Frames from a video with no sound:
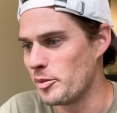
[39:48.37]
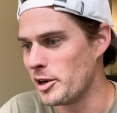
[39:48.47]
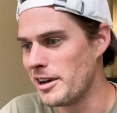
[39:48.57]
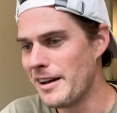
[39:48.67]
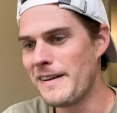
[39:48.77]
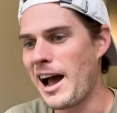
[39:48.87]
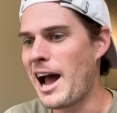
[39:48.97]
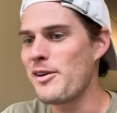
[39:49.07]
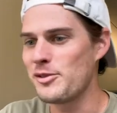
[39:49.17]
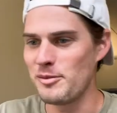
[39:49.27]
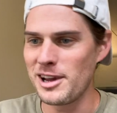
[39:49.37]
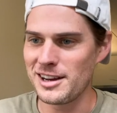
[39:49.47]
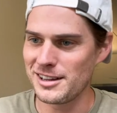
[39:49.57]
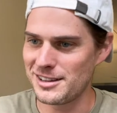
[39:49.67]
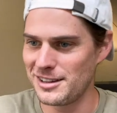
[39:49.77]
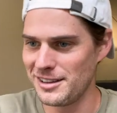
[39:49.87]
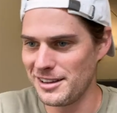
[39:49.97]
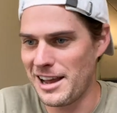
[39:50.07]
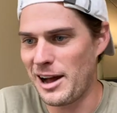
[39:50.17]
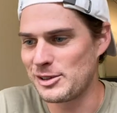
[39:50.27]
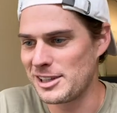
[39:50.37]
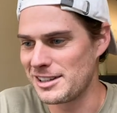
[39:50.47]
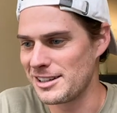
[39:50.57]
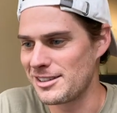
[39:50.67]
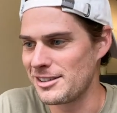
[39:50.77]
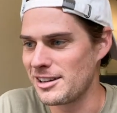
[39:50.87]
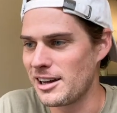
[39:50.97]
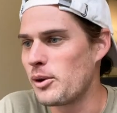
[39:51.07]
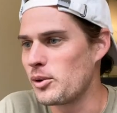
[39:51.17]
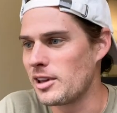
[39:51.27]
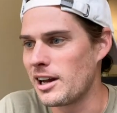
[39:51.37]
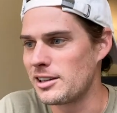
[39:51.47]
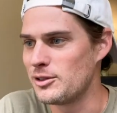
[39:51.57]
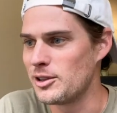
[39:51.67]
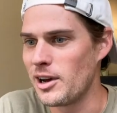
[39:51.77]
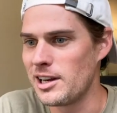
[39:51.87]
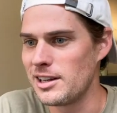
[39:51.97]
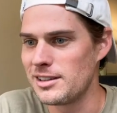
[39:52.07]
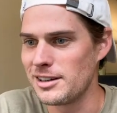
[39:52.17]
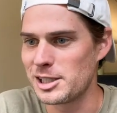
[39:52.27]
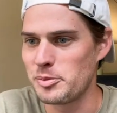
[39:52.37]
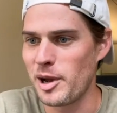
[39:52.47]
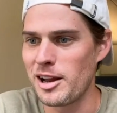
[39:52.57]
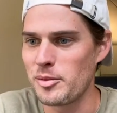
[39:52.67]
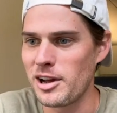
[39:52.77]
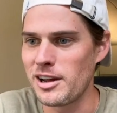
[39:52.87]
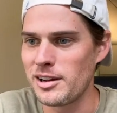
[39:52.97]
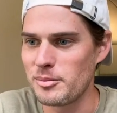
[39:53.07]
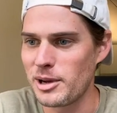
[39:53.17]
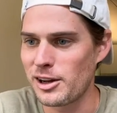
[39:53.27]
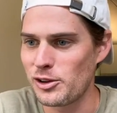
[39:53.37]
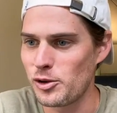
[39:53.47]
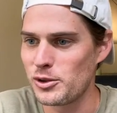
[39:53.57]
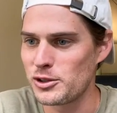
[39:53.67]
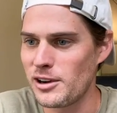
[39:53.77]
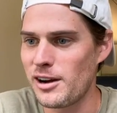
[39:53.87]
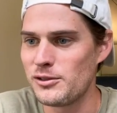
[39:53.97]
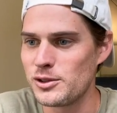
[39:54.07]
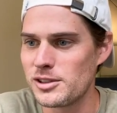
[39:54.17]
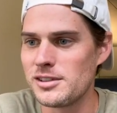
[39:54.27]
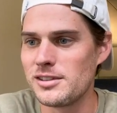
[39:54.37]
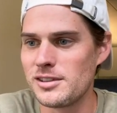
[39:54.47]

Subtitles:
But I haven't made it out to Sicily. I would like to though. I need to expand my global travels.